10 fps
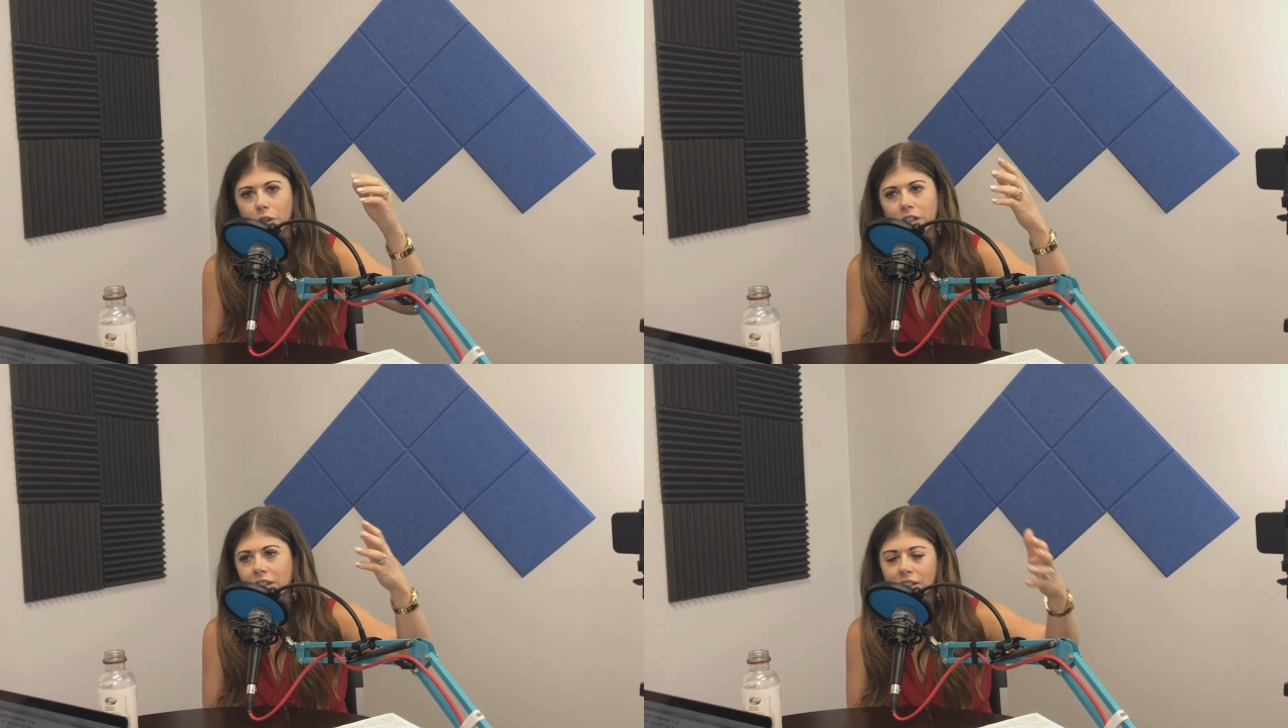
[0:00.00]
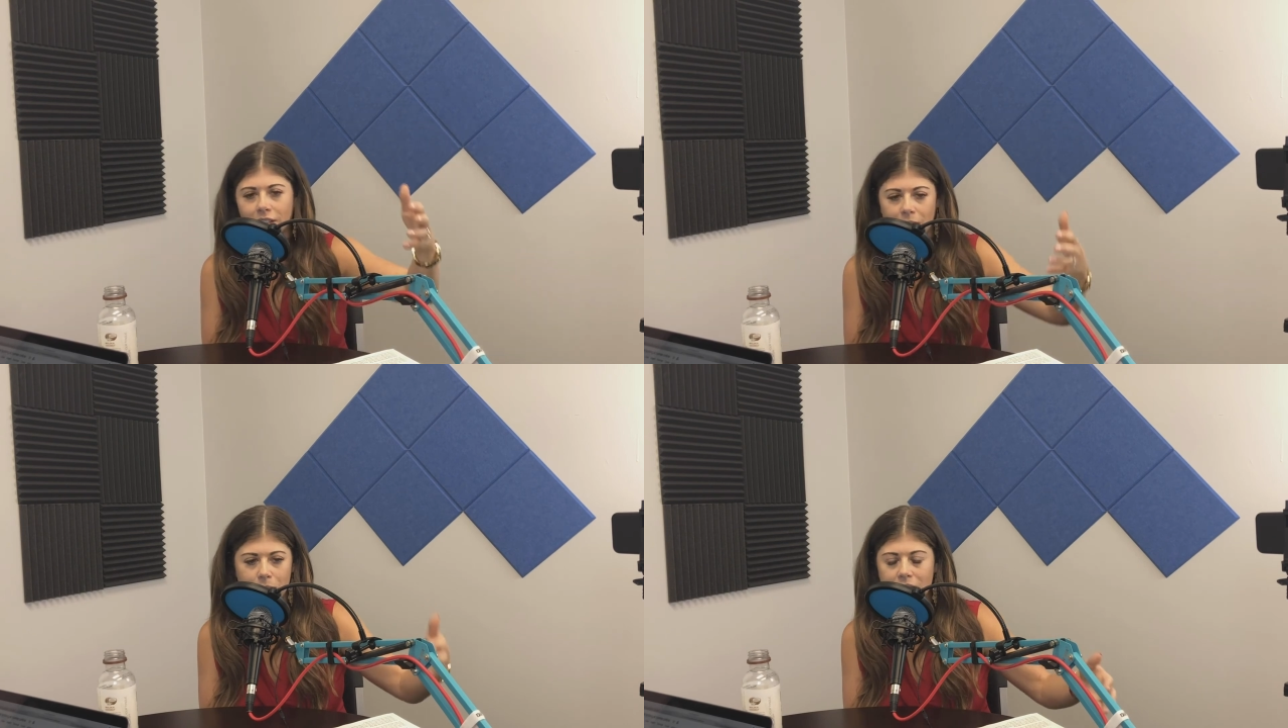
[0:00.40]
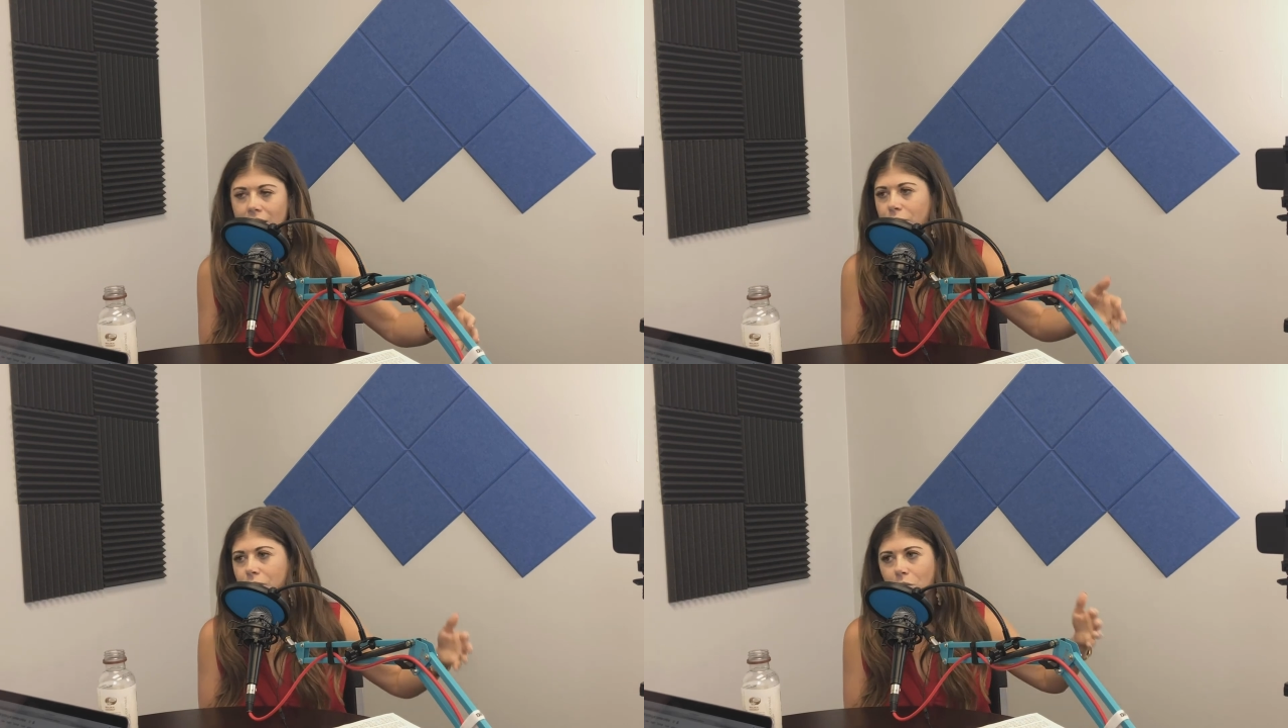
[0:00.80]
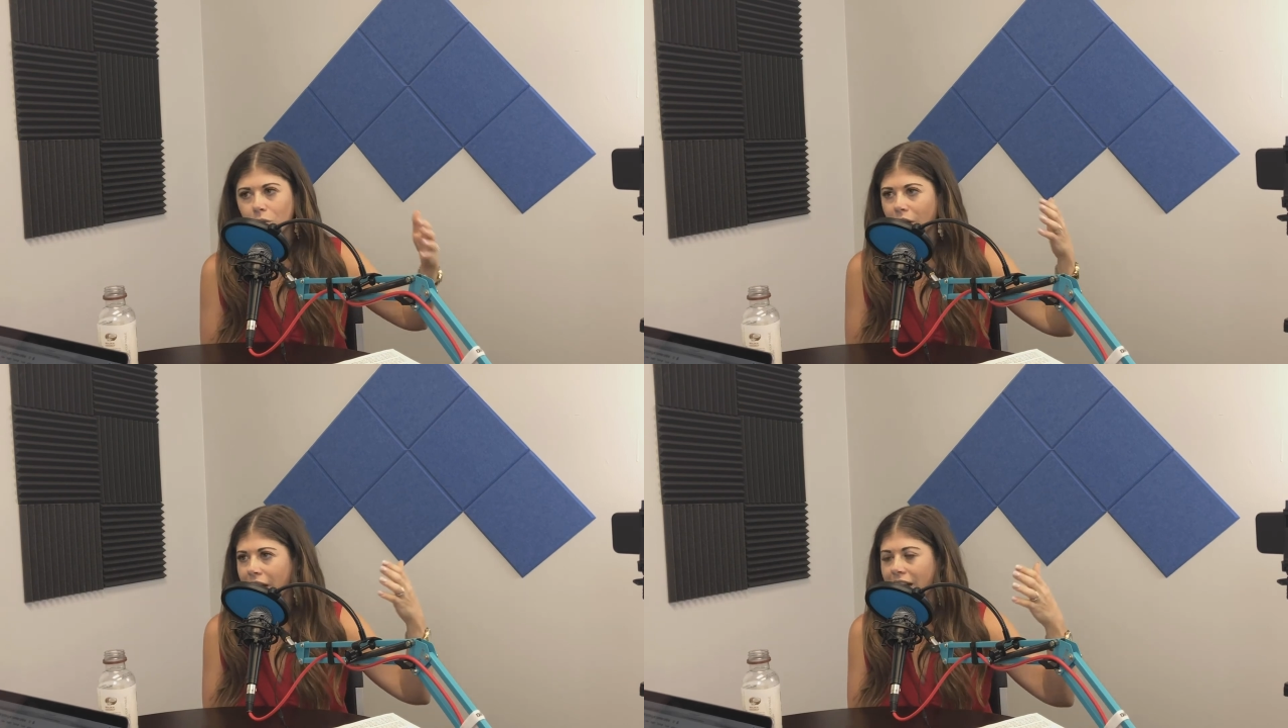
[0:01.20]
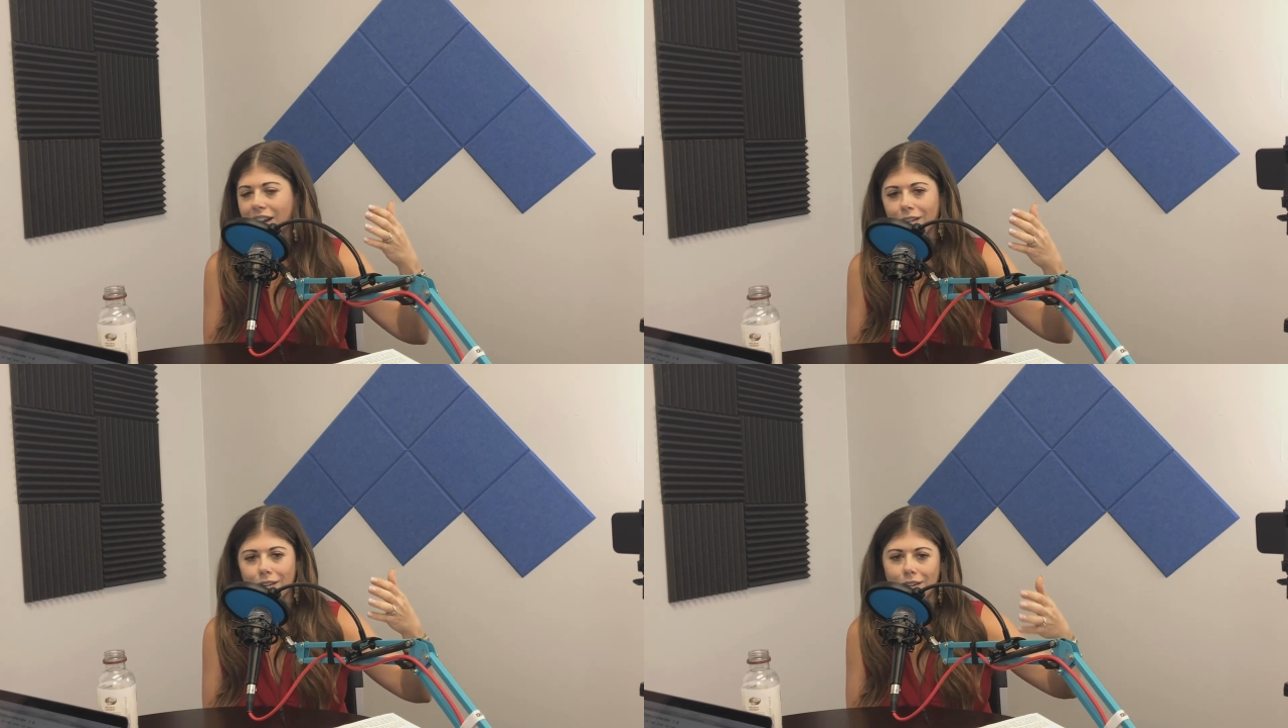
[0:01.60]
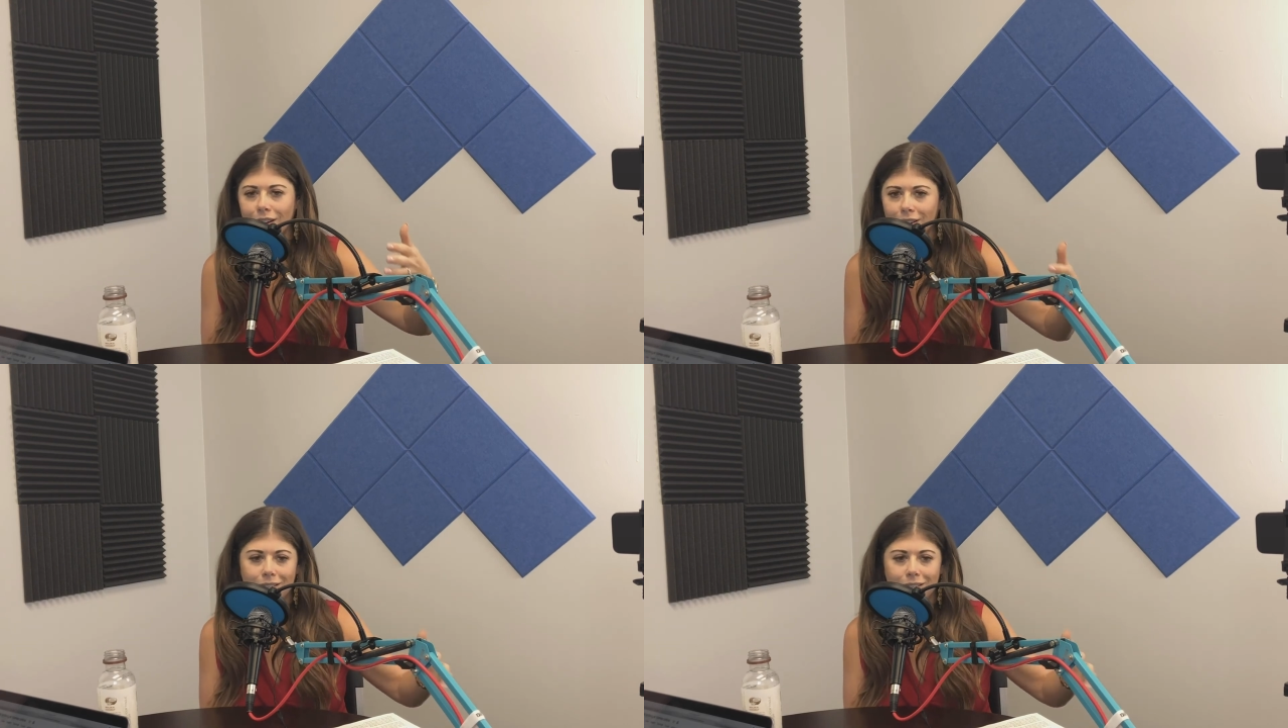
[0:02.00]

or missing flooring or,